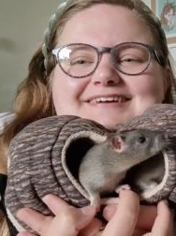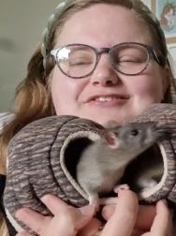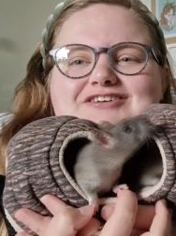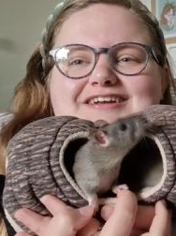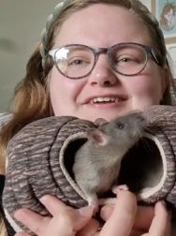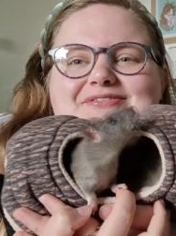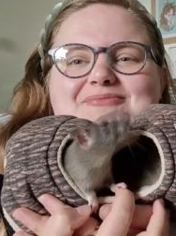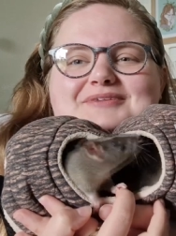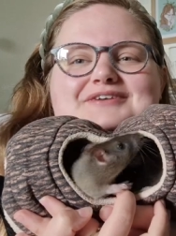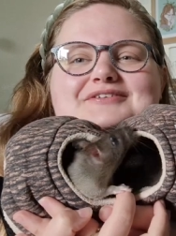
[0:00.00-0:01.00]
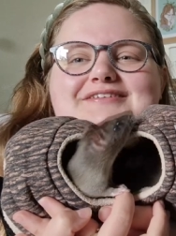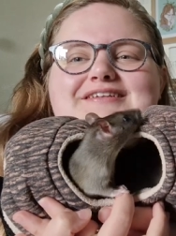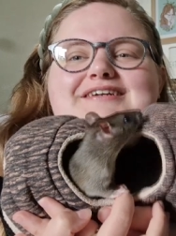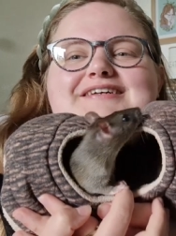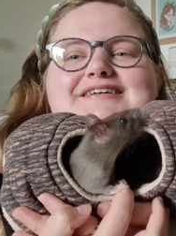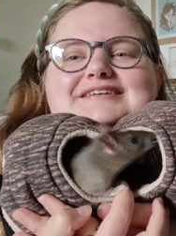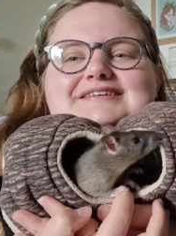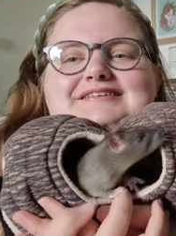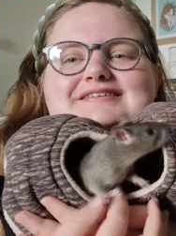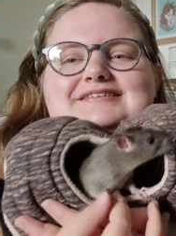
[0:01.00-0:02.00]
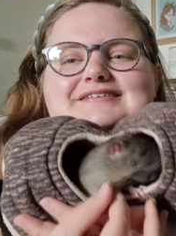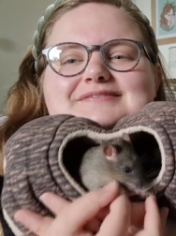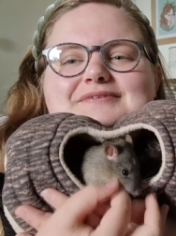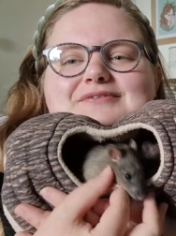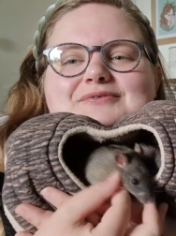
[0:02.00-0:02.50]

I'm trying to get a thumbnail with